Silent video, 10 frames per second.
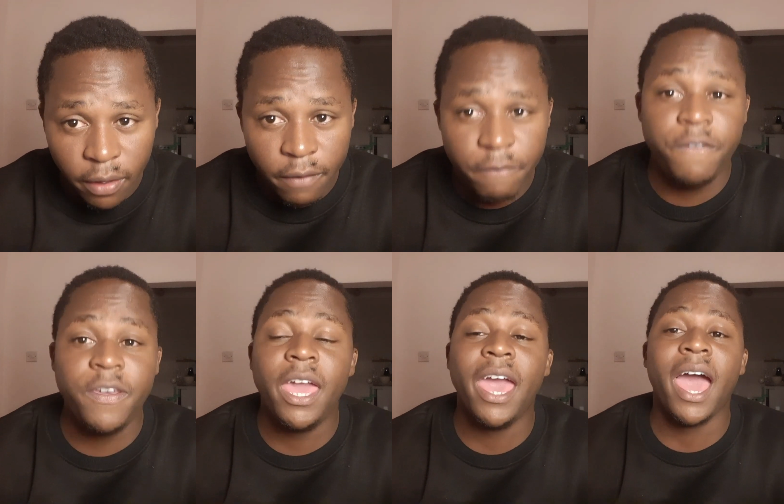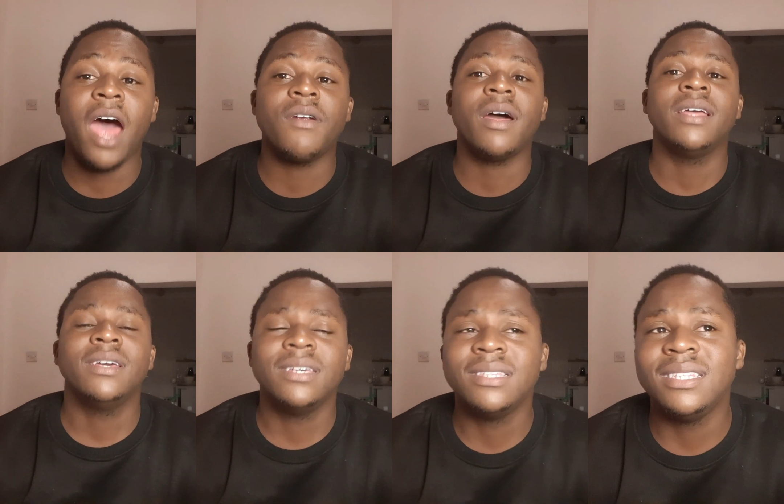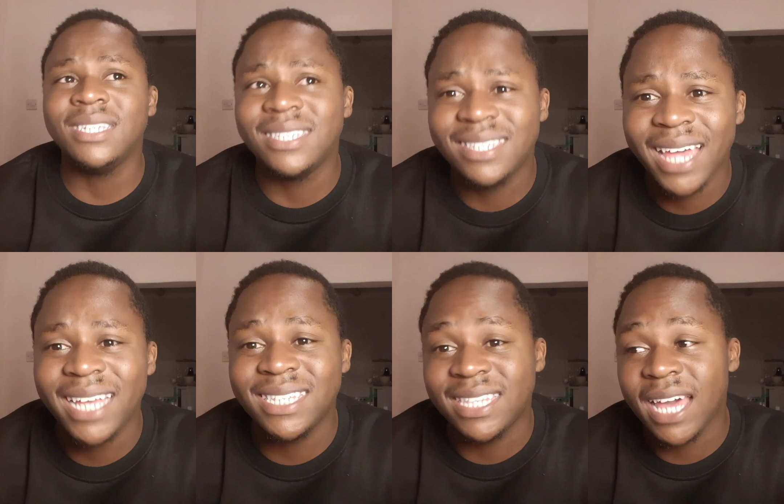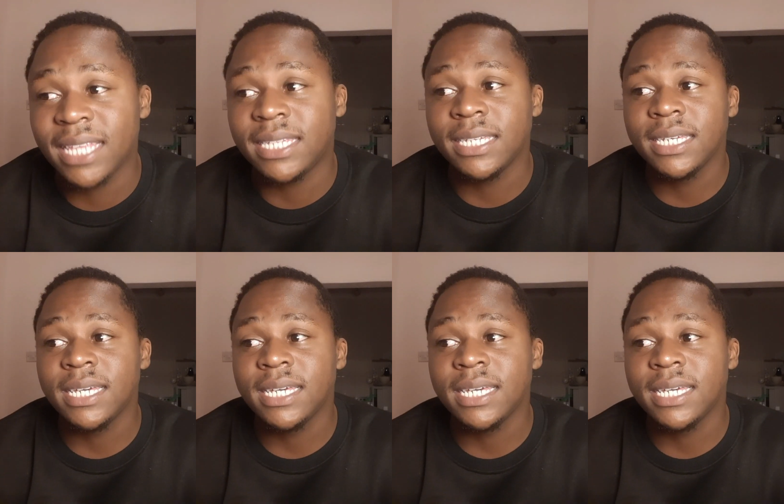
VAR decides that